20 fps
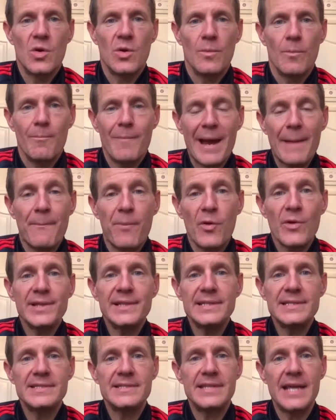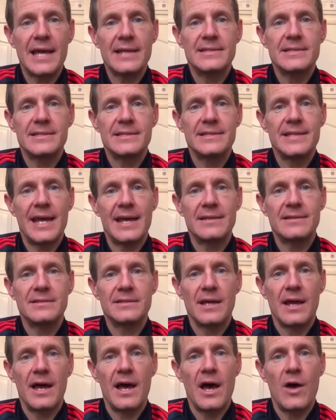my point is that
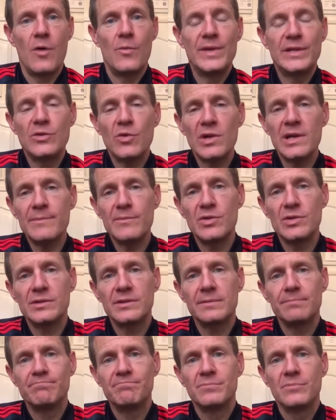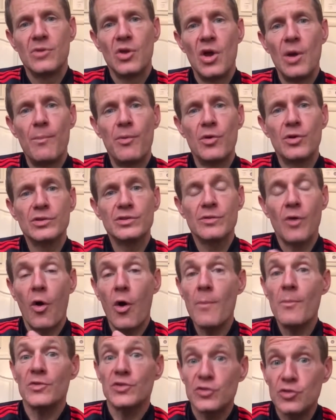we're talking about
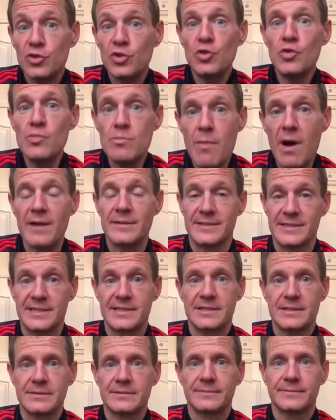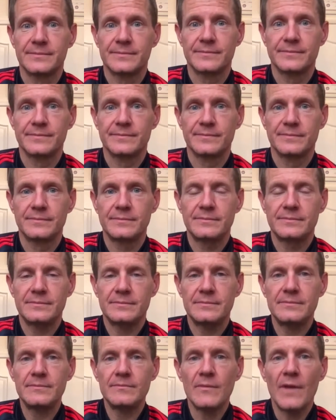almost 2 months
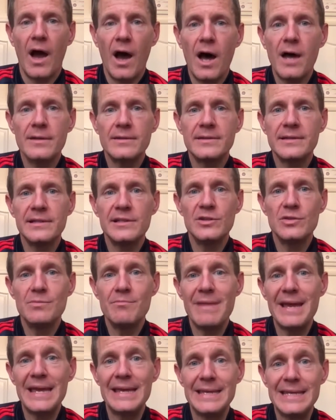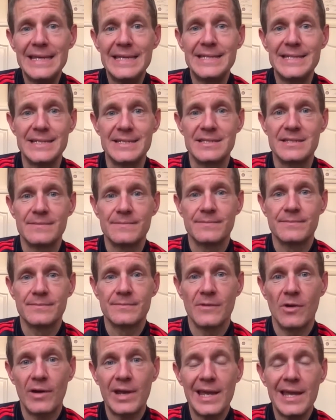until you may eat it.
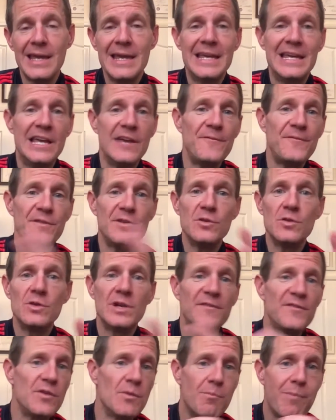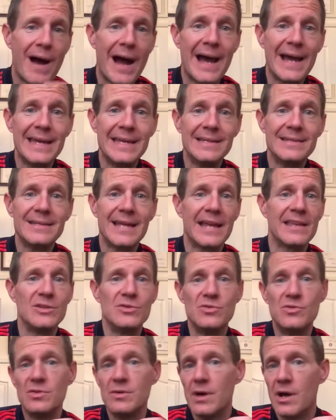Okay, if you buy it and
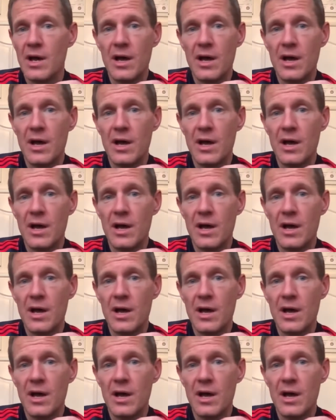you